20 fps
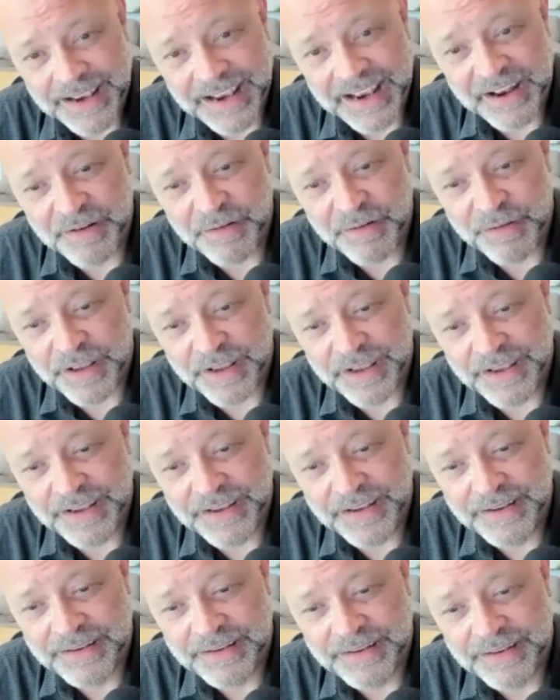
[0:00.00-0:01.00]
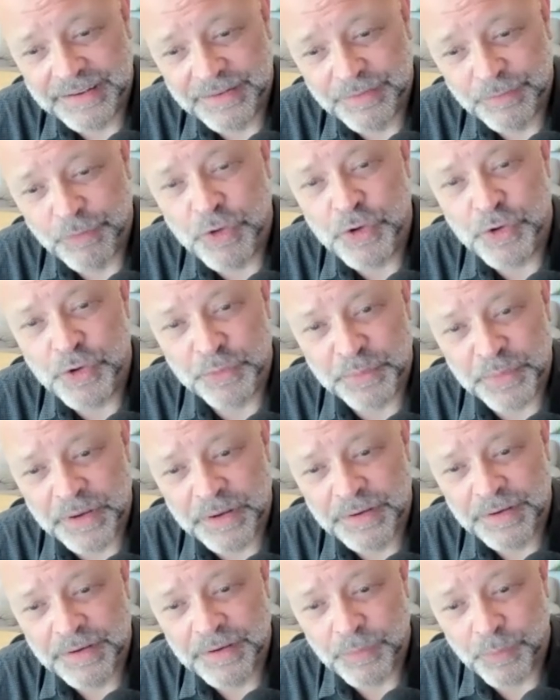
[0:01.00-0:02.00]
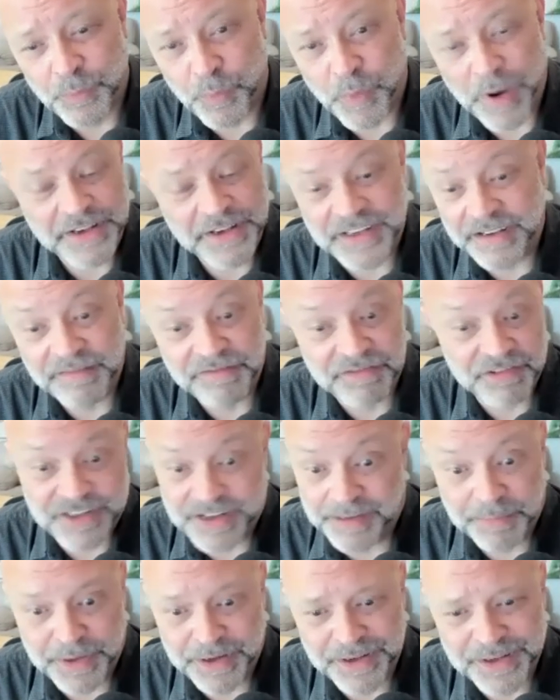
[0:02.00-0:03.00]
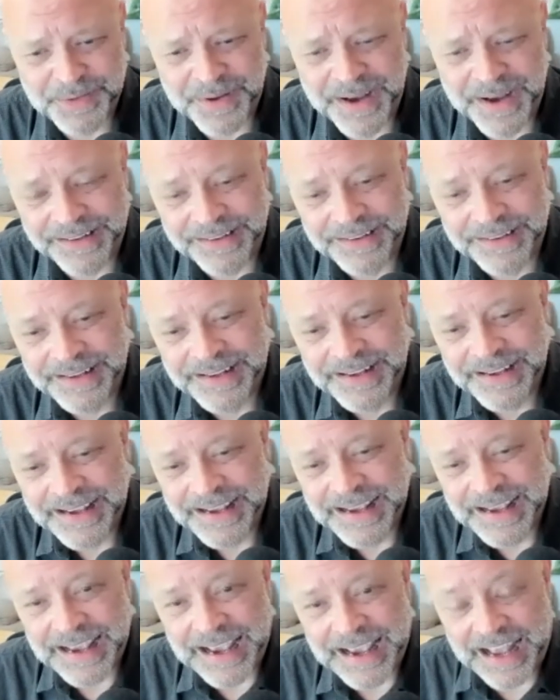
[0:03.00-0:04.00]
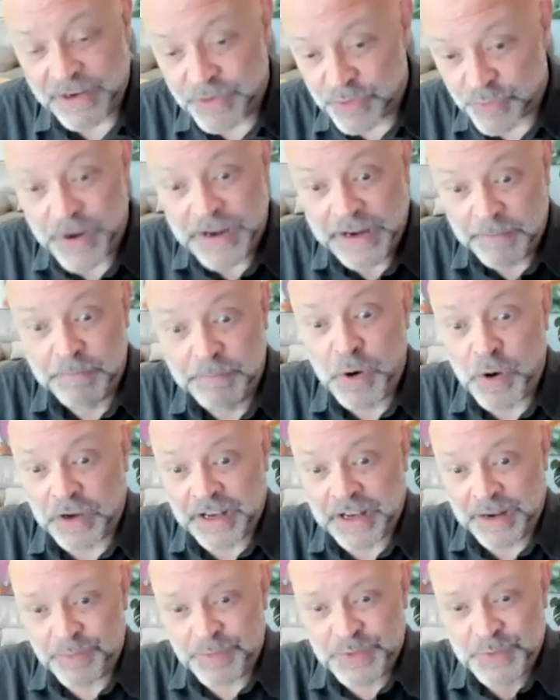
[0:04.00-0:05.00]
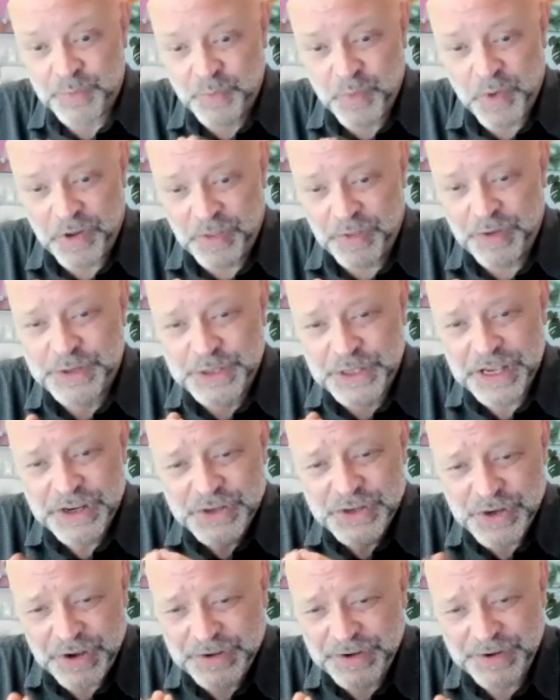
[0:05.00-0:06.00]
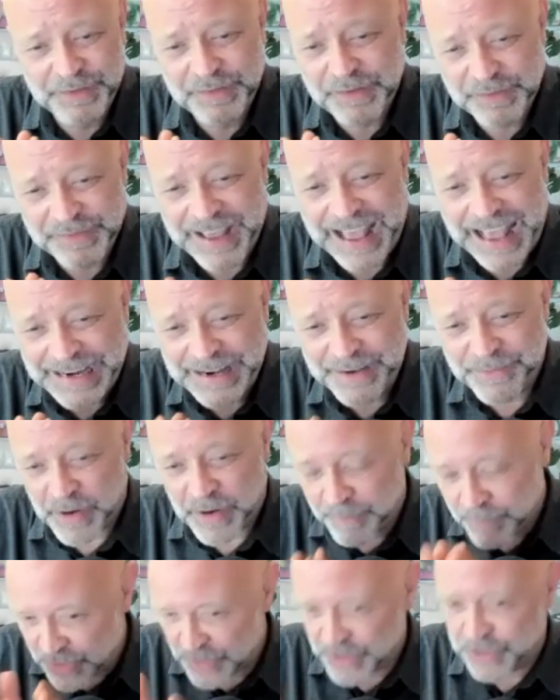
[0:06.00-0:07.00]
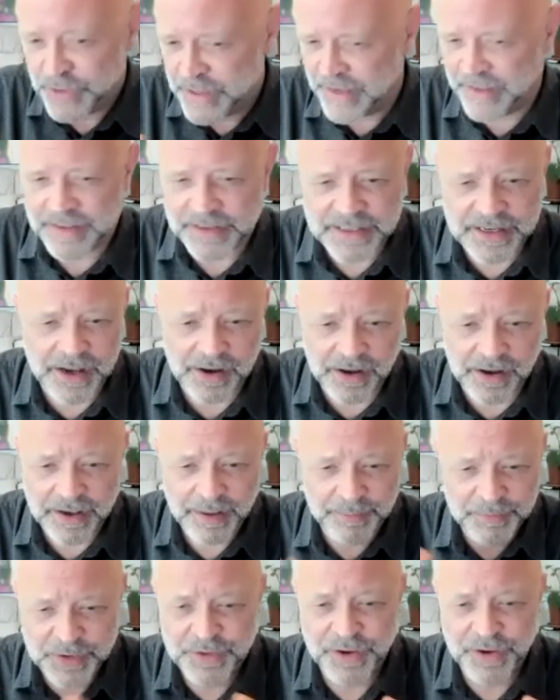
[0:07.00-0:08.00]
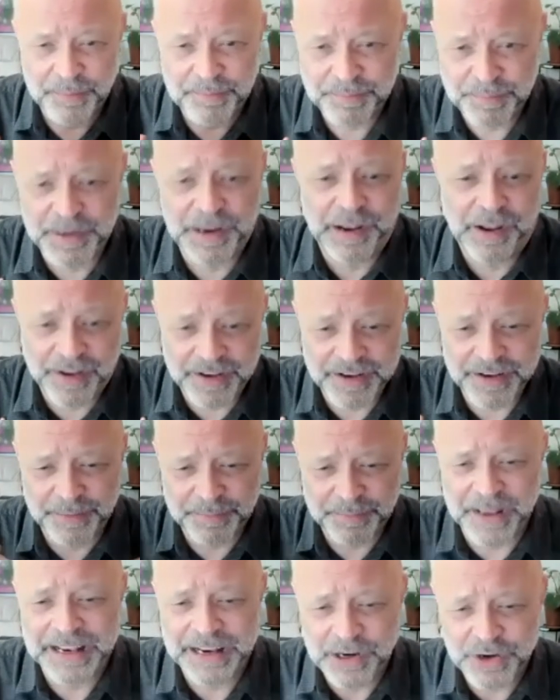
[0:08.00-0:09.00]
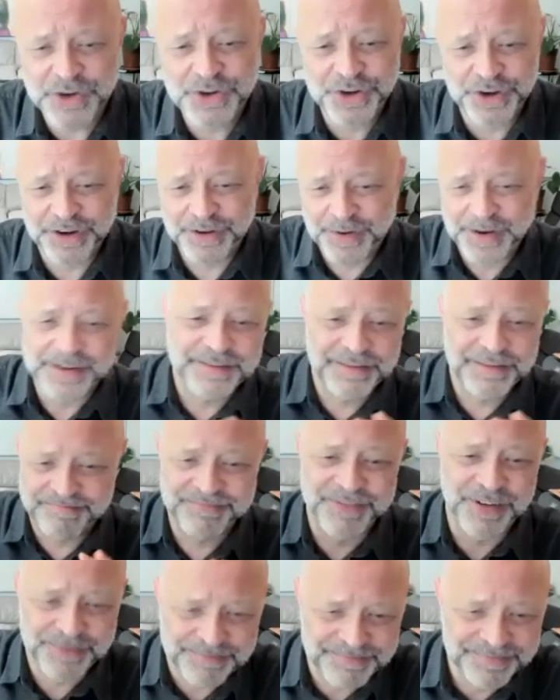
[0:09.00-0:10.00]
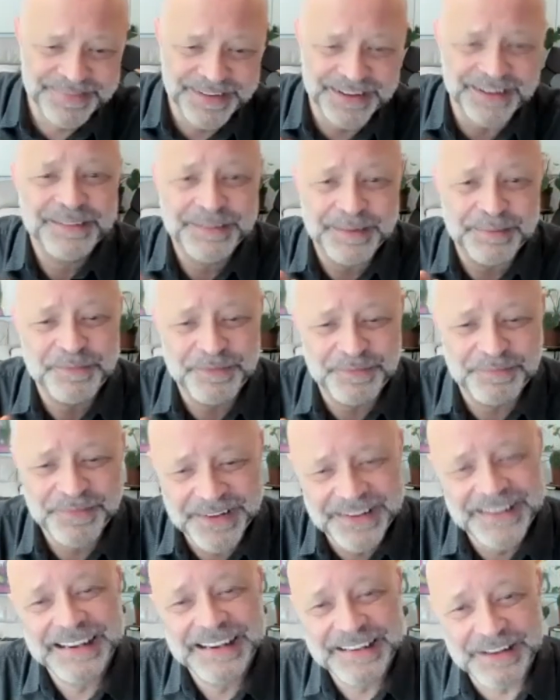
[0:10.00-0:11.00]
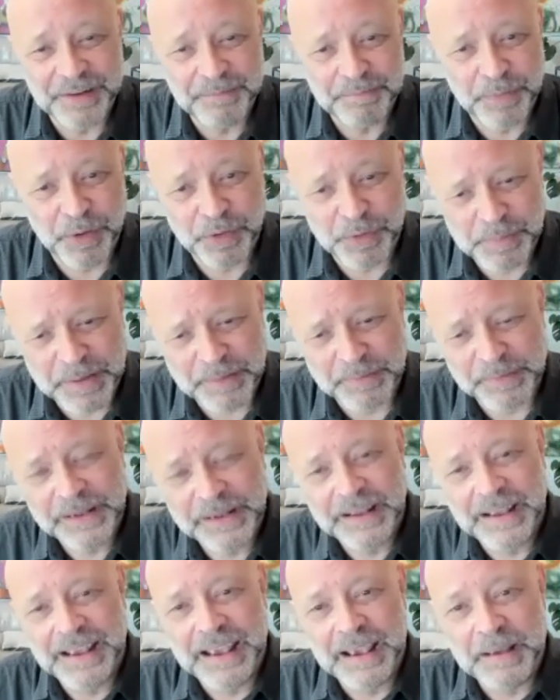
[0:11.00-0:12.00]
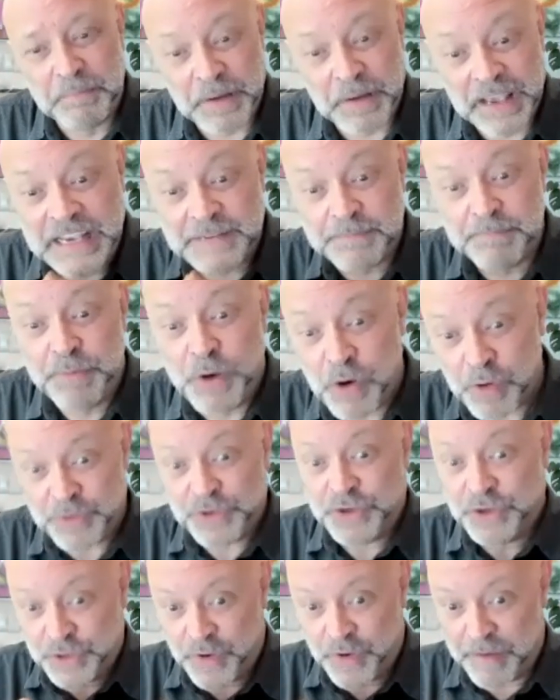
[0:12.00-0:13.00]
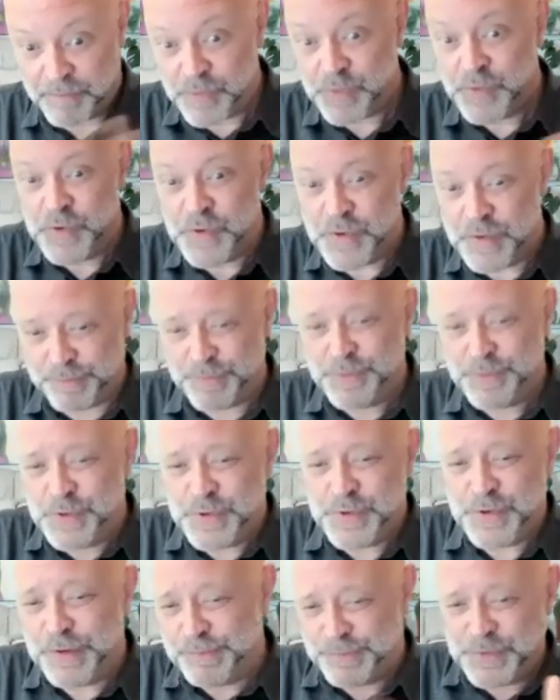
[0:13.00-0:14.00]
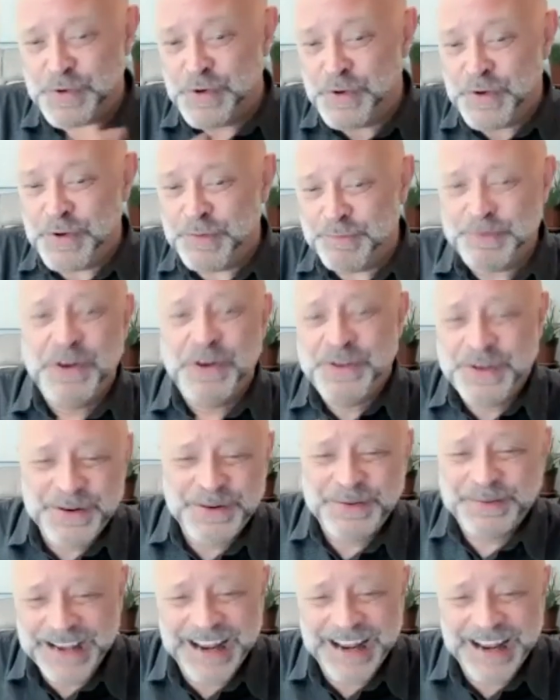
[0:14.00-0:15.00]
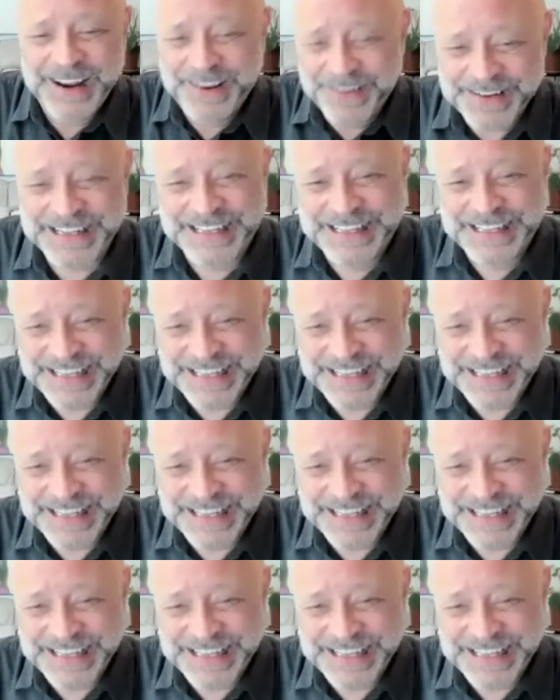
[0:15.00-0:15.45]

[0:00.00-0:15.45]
in the room waiting for somebody as well. And he was reading a book, and it was one of those things you, I don't ever had it where I'm just looking at this guy. I'm I'm polite. I'm English. You know, I don't you know I'm, don't bother people. But his book was just going boo boo boo boo it was